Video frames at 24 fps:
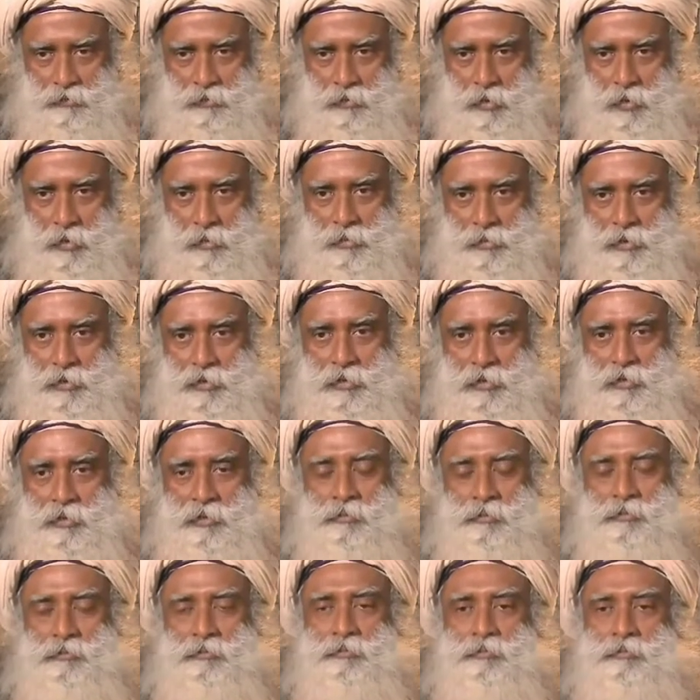
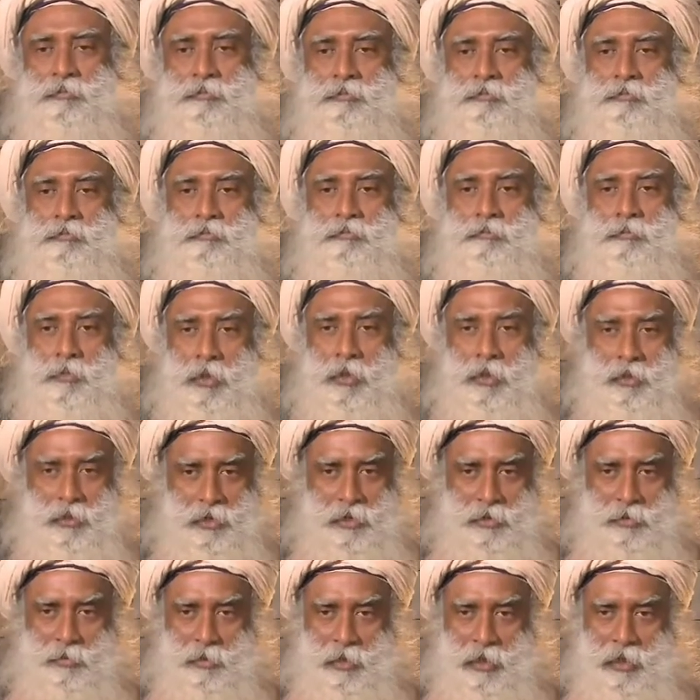forms on
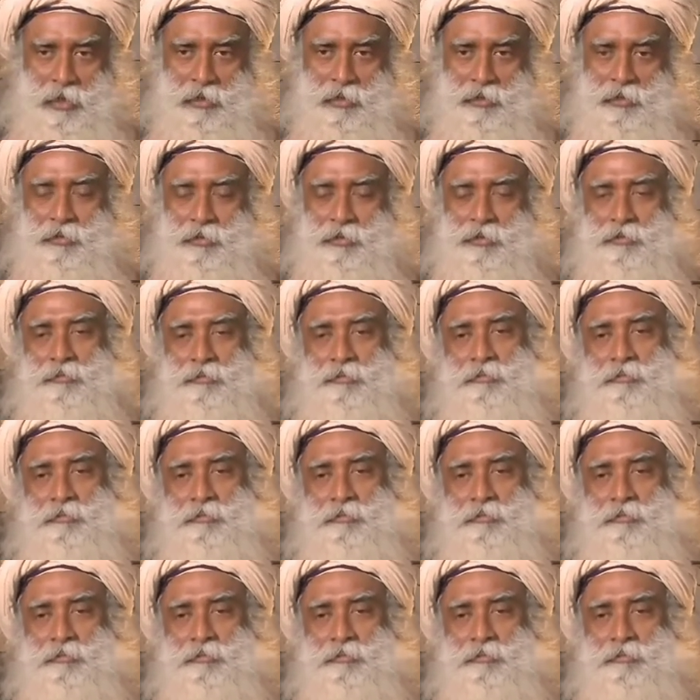this planet